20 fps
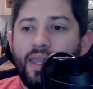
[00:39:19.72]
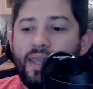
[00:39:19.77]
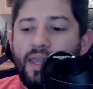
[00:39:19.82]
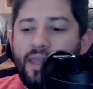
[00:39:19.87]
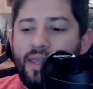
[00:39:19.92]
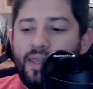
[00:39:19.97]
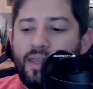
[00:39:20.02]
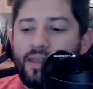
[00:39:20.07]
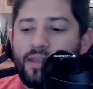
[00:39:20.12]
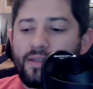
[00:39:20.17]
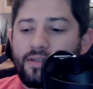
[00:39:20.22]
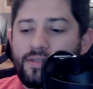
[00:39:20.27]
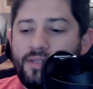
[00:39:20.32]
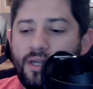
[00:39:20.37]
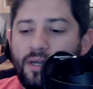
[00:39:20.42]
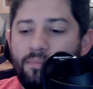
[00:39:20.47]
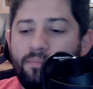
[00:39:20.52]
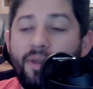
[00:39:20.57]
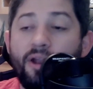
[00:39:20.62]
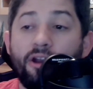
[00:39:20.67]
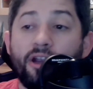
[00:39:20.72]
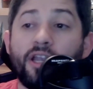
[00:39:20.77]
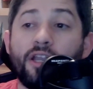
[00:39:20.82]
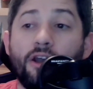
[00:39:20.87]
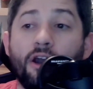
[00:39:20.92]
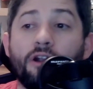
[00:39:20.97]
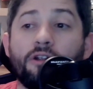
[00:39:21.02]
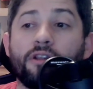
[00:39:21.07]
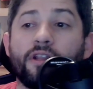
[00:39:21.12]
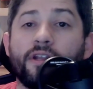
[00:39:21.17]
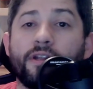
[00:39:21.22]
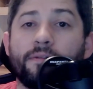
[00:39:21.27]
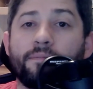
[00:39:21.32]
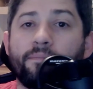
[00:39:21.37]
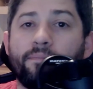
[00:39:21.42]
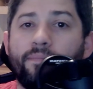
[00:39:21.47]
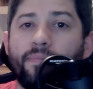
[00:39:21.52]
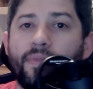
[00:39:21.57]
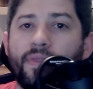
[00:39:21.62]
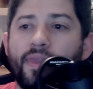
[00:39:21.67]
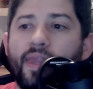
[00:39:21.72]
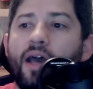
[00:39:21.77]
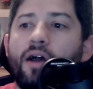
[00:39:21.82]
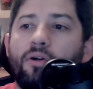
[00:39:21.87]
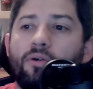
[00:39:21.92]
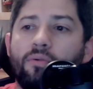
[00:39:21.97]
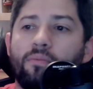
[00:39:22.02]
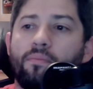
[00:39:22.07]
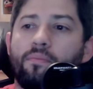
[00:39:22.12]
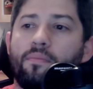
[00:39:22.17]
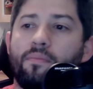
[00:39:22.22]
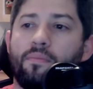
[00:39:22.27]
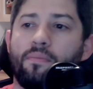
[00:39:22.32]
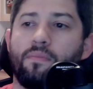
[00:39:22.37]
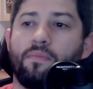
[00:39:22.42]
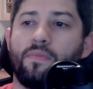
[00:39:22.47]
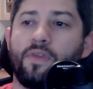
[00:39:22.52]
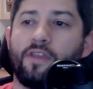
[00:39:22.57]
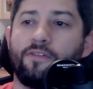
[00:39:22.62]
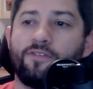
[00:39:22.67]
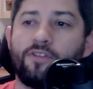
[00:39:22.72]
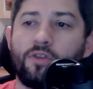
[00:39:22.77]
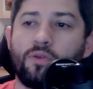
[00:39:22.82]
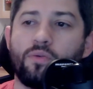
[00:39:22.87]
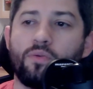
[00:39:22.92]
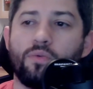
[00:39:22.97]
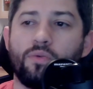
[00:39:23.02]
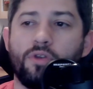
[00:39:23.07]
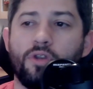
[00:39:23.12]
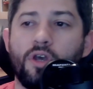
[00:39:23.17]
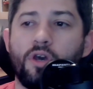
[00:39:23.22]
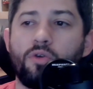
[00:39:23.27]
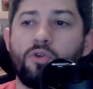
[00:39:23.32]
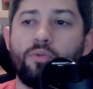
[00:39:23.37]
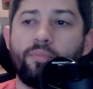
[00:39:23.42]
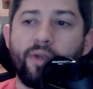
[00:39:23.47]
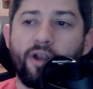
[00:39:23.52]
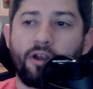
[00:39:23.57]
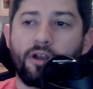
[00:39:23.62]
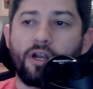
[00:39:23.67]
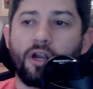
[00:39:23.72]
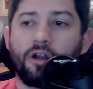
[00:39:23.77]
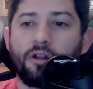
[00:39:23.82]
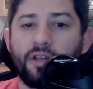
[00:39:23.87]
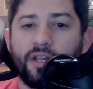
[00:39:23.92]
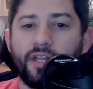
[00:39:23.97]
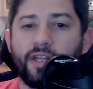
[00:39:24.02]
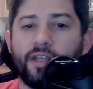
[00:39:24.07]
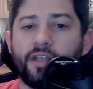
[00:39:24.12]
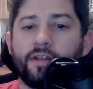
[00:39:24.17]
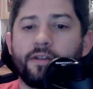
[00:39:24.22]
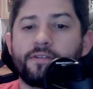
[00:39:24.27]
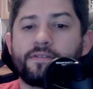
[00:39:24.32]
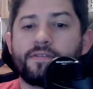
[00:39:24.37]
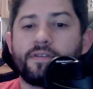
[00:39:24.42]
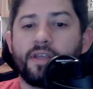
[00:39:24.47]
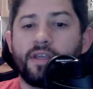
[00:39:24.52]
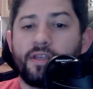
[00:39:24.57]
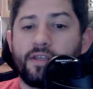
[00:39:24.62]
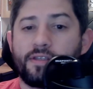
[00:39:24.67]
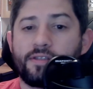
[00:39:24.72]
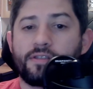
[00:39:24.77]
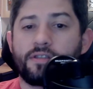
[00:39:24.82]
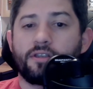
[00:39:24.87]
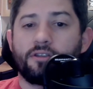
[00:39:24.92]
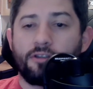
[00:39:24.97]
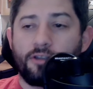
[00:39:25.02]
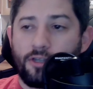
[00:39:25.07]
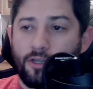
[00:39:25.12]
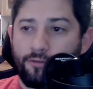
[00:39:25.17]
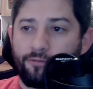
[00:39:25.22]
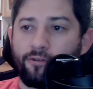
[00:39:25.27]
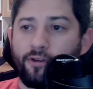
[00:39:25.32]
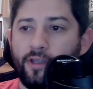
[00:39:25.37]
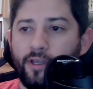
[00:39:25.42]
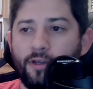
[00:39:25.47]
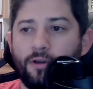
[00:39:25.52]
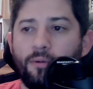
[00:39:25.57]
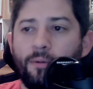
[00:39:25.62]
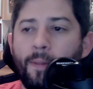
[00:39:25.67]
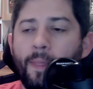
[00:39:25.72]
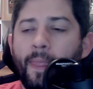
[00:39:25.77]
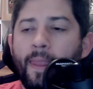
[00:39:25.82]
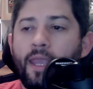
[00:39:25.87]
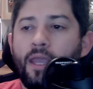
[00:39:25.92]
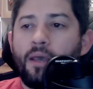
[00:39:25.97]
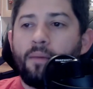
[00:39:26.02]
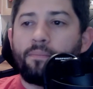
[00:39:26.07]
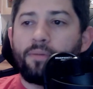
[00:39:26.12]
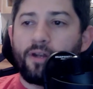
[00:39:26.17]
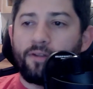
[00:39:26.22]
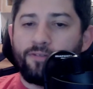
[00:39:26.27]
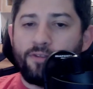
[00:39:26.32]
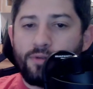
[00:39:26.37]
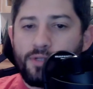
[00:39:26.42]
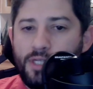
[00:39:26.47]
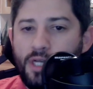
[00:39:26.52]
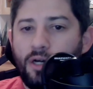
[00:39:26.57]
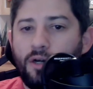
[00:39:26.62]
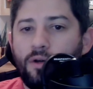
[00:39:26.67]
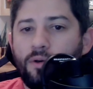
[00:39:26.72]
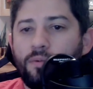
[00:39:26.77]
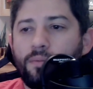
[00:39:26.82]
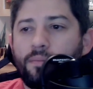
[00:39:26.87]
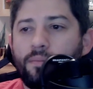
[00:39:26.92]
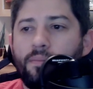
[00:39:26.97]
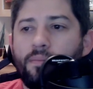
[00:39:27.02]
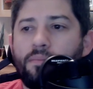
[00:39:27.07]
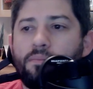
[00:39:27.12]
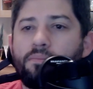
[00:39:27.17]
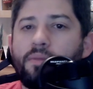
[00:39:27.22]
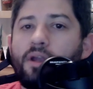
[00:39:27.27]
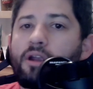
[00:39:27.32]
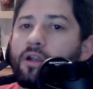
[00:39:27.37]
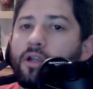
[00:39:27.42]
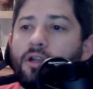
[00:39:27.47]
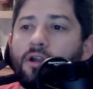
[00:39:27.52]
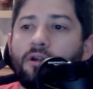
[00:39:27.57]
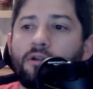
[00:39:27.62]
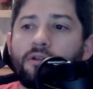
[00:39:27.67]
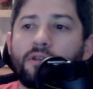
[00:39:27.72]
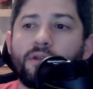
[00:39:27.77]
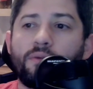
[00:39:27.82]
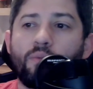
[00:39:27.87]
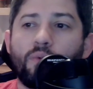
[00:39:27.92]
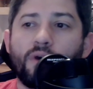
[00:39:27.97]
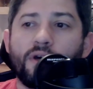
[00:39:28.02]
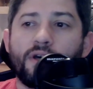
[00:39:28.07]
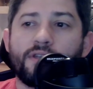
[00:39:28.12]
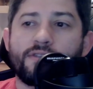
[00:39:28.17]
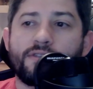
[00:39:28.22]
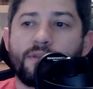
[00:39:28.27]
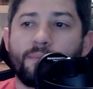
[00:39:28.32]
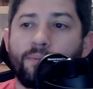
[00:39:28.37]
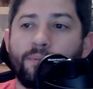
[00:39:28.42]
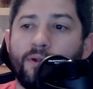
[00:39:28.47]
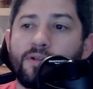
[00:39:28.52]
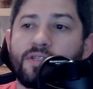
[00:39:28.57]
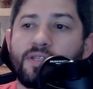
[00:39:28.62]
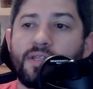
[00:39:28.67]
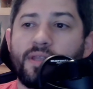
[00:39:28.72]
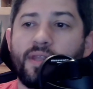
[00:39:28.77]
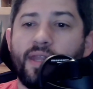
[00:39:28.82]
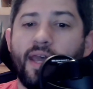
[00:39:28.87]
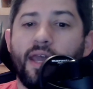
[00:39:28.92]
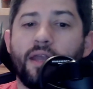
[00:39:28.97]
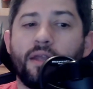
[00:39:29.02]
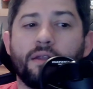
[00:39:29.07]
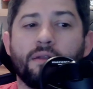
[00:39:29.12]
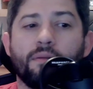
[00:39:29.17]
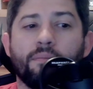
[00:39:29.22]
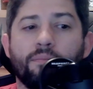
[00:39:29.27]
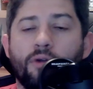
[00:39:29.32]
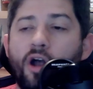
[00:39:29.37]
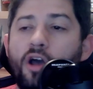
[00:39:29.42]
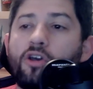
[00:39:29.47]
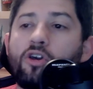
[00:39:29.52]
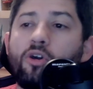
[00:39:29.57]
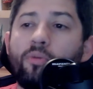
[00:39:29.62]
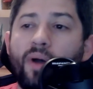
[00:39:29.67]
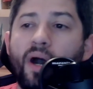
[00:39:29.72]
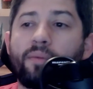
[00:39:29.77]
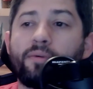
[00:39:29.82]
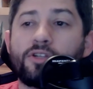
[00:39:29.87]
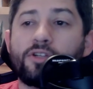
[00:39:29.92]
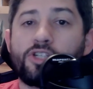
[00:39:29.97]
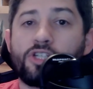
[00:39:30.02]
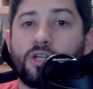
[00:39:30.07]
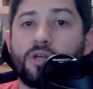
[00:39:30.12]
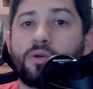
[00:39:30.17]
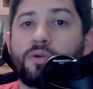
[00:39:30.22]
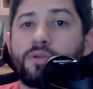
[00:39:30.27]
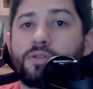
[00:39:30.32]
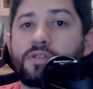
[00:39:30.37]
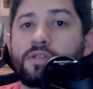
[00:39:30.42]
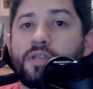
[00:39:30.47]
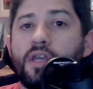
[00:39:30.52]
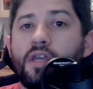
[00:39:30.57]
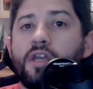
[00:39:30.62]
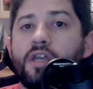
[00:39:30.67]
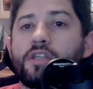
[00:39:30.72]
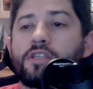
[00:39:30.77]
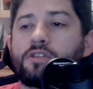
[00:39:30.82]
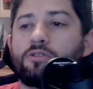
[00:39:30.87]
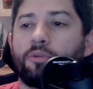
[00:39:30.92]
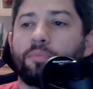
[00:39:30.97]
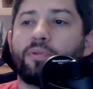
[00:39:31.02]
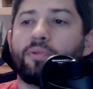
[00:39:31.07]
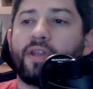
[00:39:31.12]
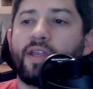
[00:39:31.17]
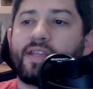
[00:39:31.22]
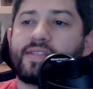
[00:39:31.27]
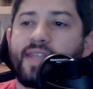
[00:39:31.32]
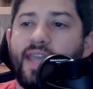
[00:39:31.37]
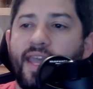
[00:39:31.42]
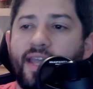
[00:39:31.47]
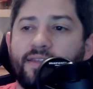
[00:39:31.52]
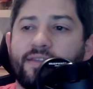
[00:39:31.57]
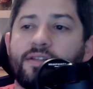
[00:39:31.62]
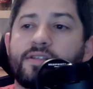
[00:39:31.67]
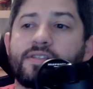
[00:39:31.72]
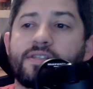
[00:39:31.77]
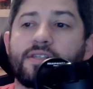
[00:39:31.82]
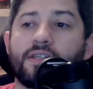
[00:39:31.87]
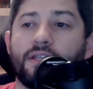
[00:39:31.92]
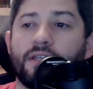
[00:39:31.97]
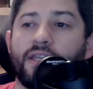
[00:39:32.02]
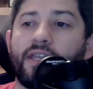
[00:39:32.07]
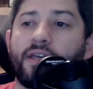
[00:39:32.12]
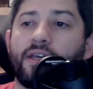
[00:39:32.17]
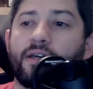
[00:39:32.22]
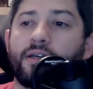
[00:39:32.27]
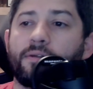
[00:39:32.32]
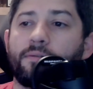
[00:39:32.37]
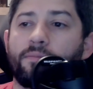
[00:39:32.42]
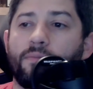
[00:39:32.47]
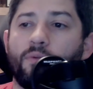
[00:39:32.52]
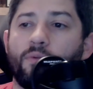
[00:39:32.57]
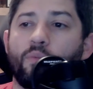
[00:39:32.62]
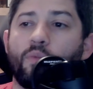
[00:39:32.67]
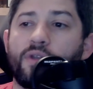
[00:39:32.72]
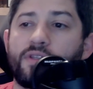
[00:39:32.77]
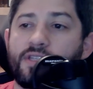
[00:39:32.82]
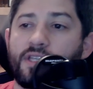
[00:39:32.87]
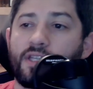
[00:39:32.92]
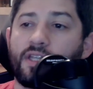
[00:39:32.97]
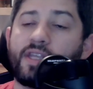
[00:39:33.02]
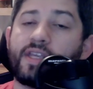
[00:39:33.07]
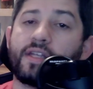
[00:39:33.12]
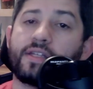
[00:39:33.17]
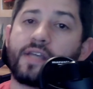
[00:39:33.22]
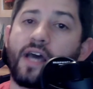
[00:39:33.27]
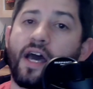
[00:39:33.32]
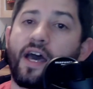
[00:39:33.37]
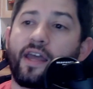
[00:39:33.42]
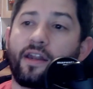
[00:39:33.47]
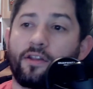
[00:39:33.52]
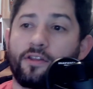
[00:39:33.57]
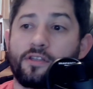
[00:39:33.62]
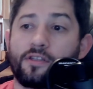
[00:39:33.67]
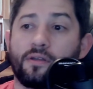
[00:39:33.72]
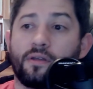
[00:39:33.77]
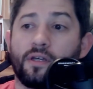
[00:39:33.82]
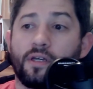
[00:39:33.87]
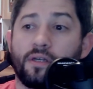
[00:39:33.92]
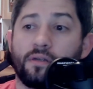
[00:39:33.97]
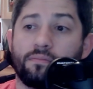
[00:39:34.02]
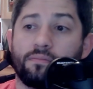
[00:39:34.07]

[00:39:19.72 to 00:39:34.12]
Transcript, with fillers: is uh, Merrick Garland. Now, if you know who Merrick Garland is, is, good for you. But if you don't, Merrick Garland was the person that Barack Obama chose to replace Antonin Scalia when Scalia died on the, uh,